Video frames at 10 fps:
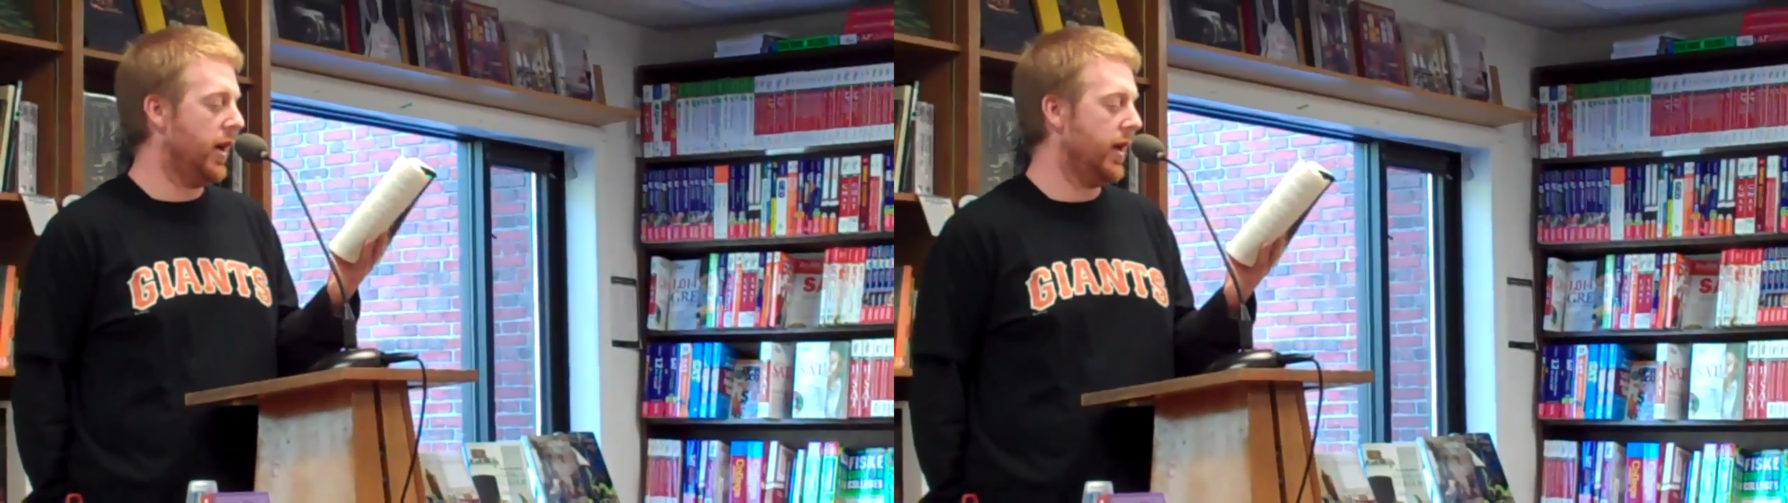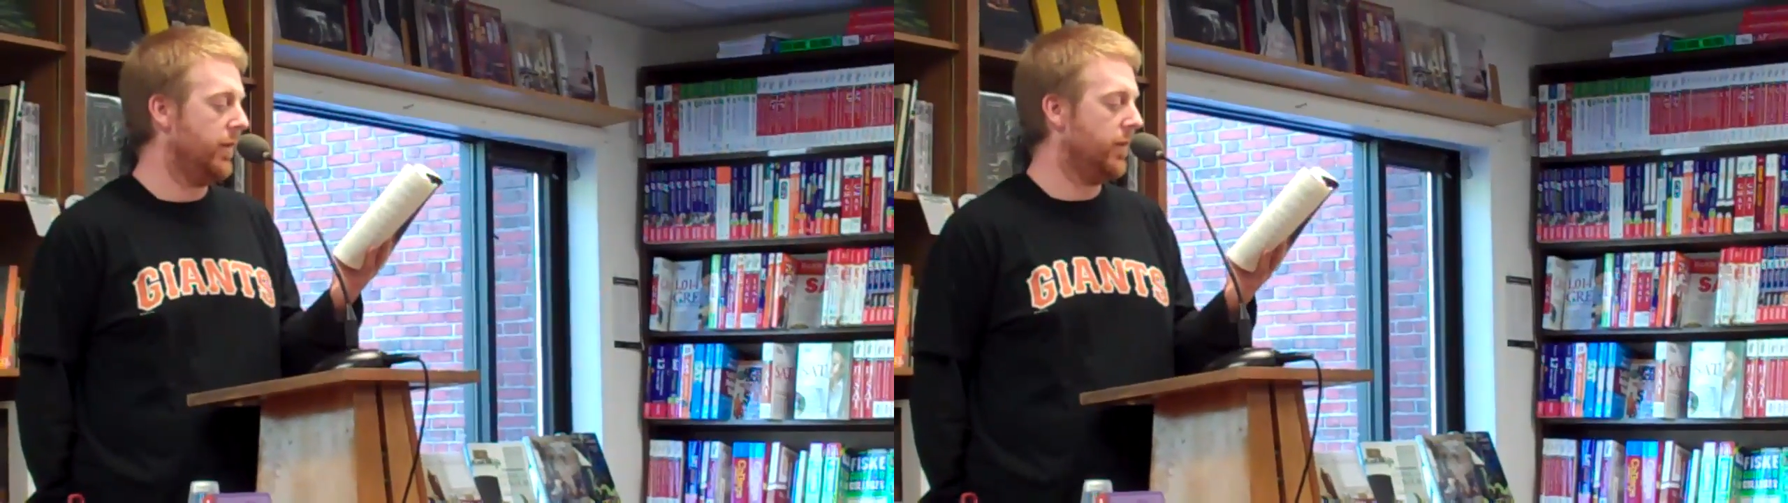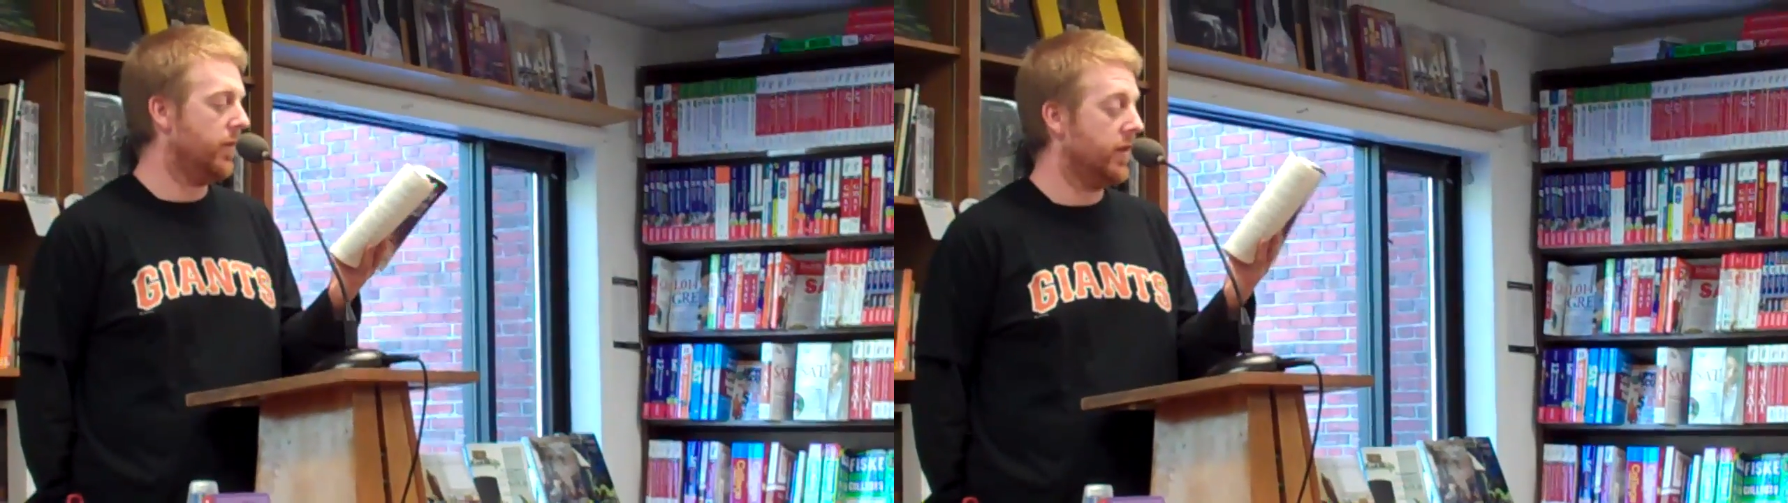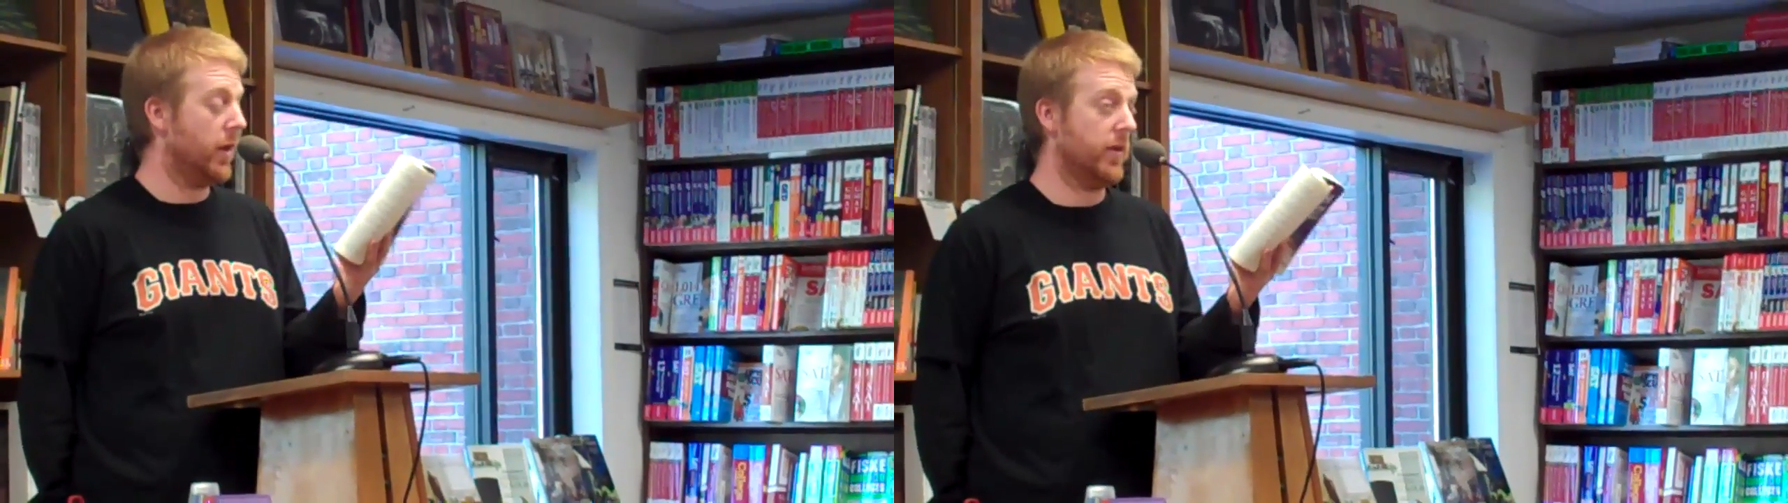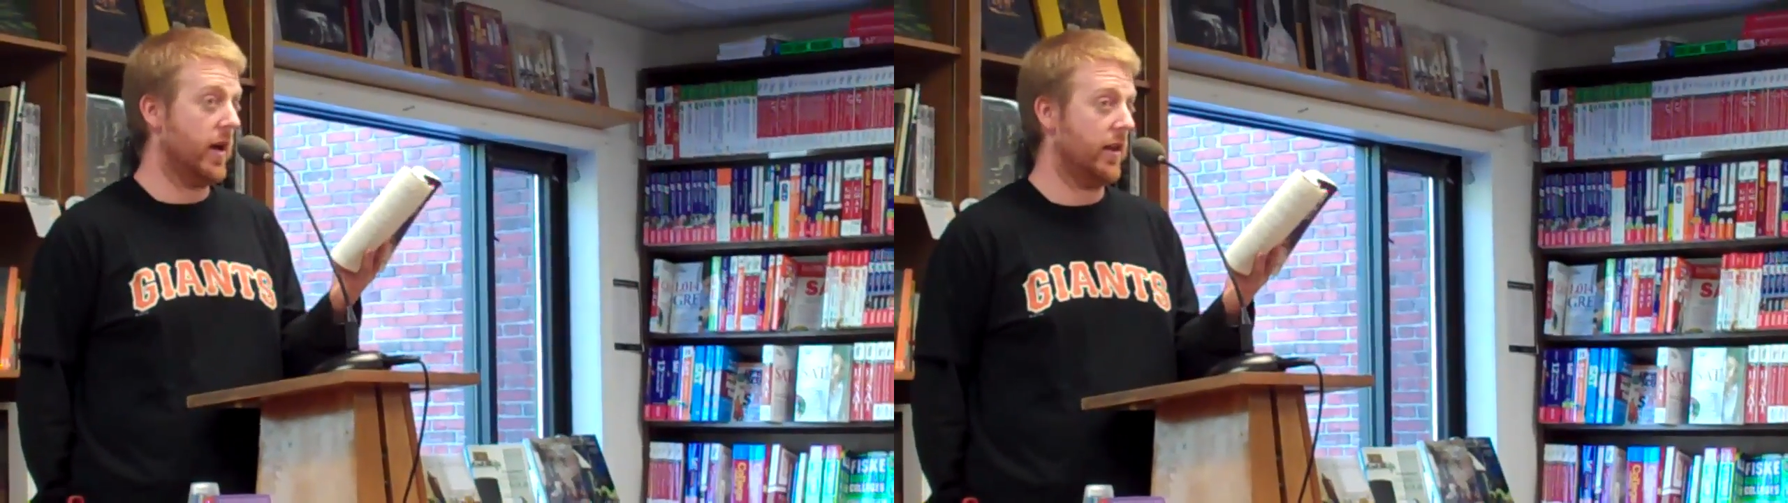night.
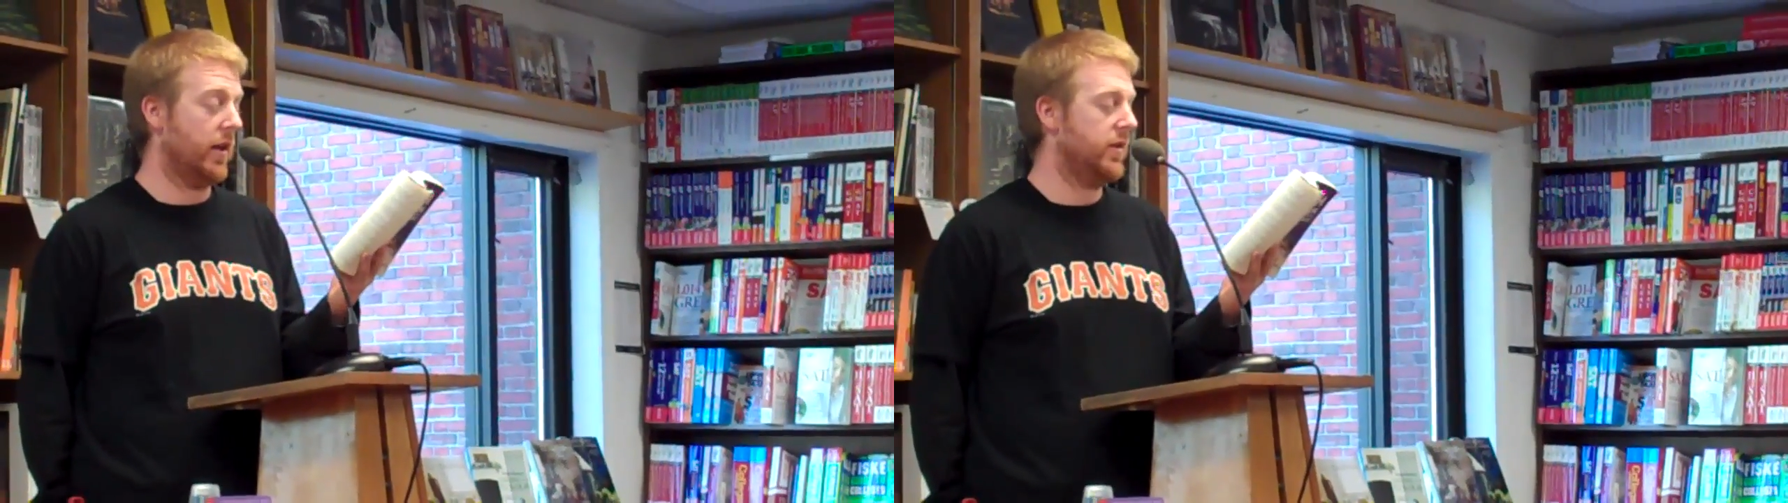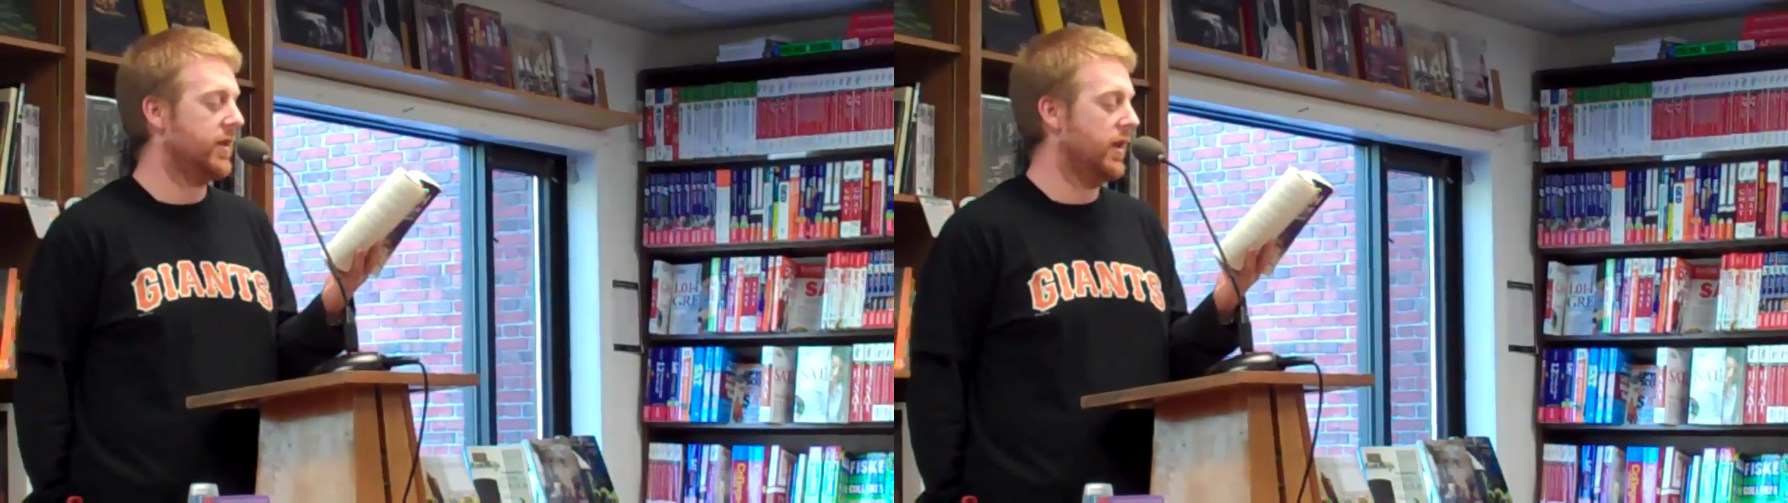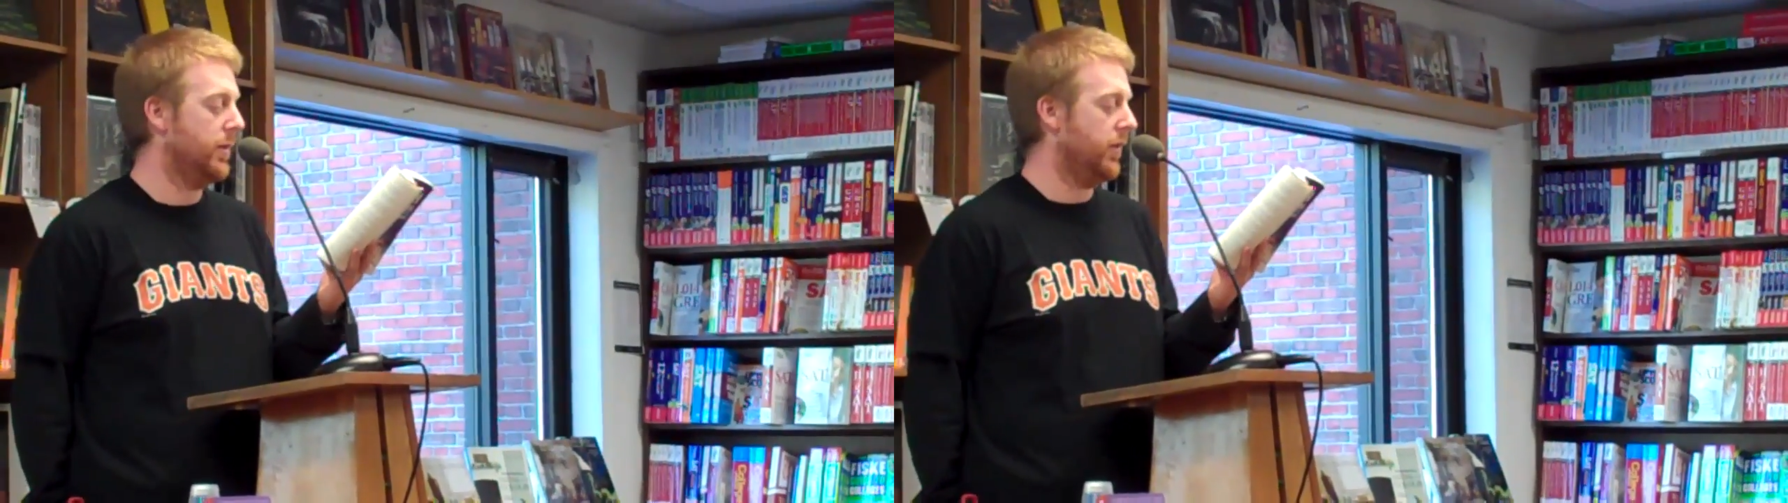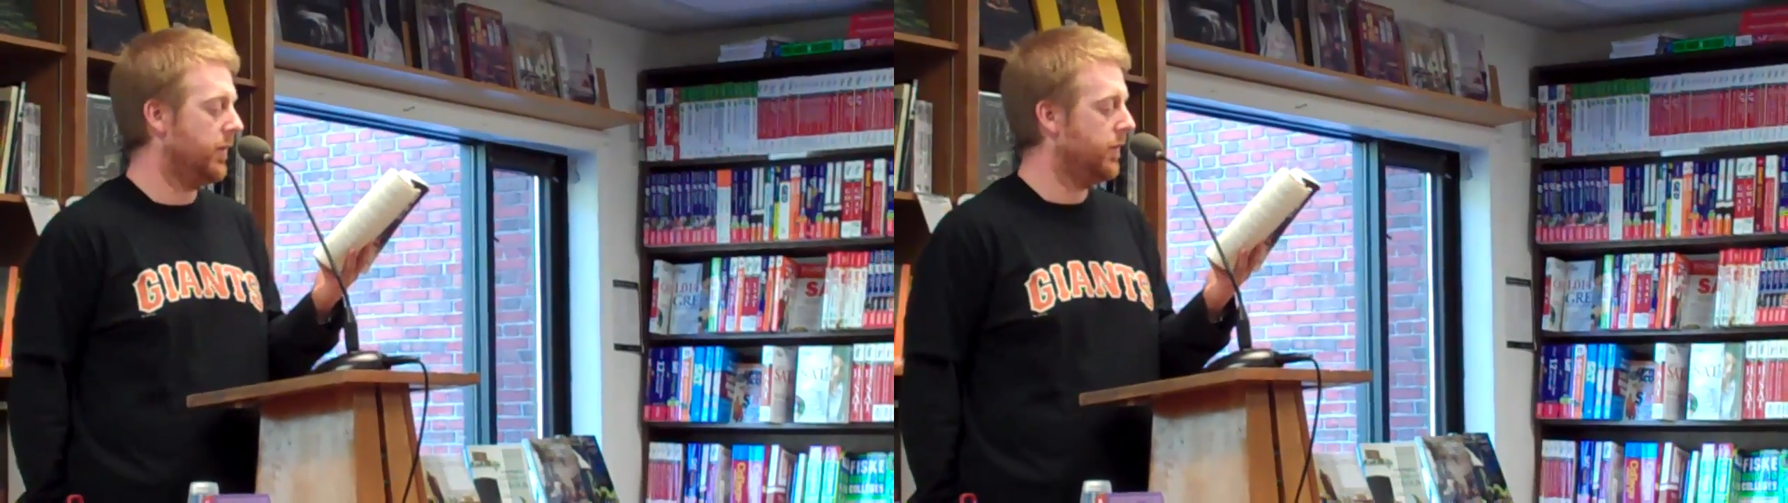They would not let her sleep.